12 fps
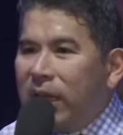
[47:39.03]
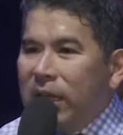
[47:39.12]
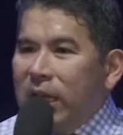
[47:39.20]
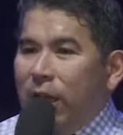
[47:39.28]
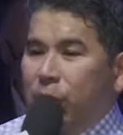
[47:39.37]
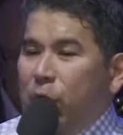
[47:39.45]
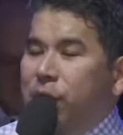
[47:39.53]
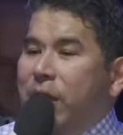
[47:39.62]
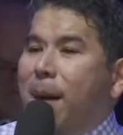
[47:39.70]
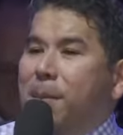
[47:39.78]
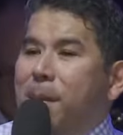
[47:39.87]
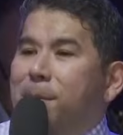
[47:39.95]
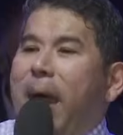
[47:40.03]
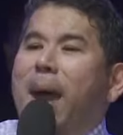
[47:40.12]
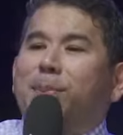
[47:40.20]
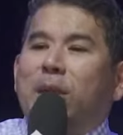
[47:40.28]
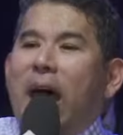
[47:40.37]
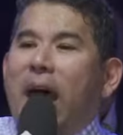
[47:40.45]
If you've not been
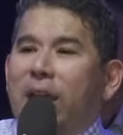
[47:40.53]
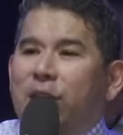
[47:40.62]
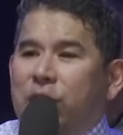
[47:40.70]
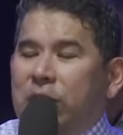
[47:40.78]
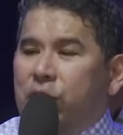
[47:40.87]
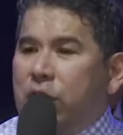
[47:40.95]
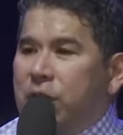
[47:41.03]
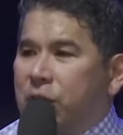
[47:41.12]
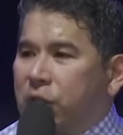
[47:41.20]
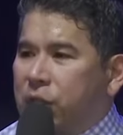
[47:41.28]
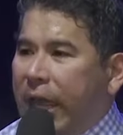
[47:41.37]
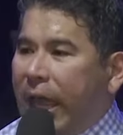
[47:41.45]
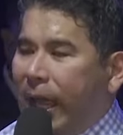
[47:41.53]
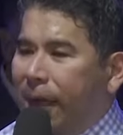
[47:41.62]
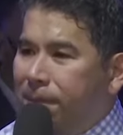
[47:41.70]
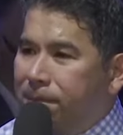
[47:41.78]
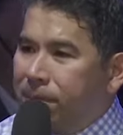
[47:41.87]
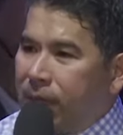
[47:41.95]
baptized in Jesus' name,
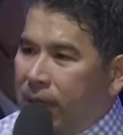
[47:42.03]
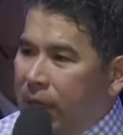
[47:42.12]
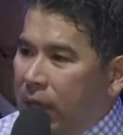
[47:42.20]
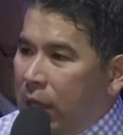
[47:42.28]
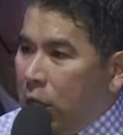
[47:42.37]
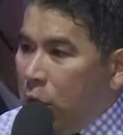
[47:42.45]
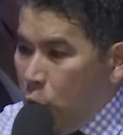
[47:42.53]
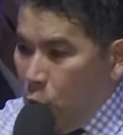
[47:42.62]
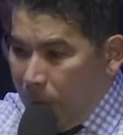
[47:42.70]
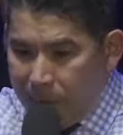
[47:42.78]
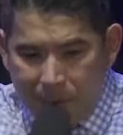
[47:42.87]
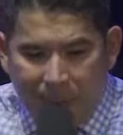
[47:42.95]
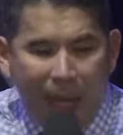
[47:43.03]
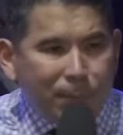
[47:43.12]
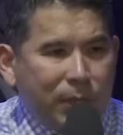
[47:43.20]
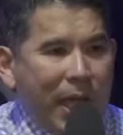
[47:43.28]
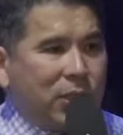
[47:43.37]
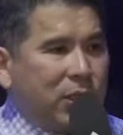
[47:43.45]
you can be
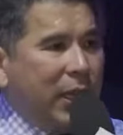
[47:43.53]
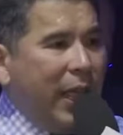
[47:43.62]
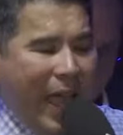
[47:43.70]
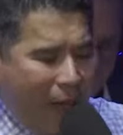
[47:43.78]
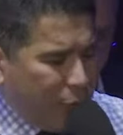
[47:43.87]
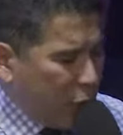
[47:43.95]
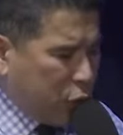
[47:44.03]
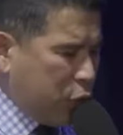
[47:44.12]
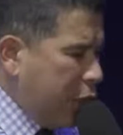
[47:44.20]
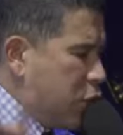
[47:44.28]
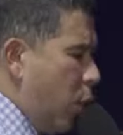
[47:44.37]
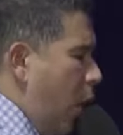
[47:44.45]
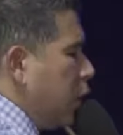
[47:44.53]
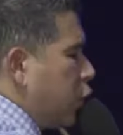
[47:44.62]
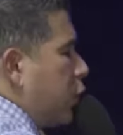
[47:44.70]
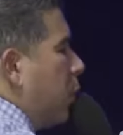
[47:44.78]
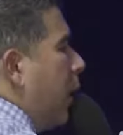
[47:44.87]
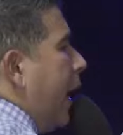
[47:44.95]
baptized today. Have your sins
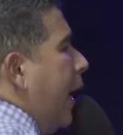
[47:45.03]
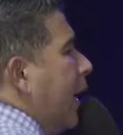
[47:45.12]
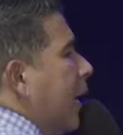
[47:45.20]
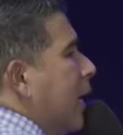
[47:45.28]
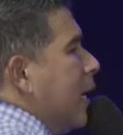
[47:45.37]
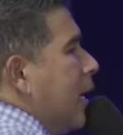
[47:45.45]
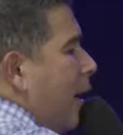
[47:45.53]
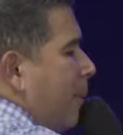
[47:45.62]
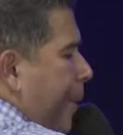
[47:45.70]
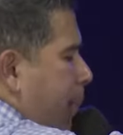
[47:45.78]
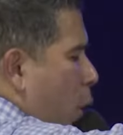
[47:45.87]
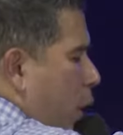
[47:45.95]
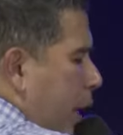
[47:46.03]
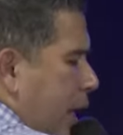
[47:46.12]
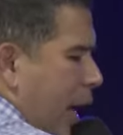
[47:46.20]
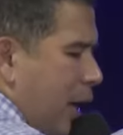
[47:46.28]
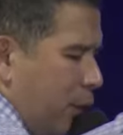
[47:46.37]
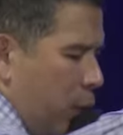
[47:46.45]
washed away and be born
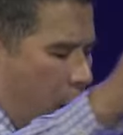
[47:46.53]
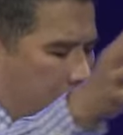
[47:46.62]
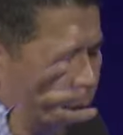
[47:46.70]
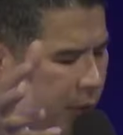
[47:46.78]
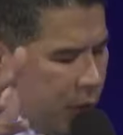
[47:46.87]
again of water and the